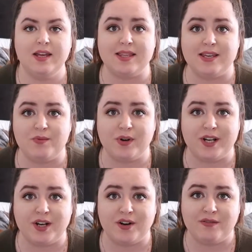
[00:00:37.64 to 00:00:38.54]
The
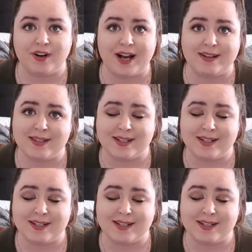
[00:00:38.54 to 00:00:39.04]
one over at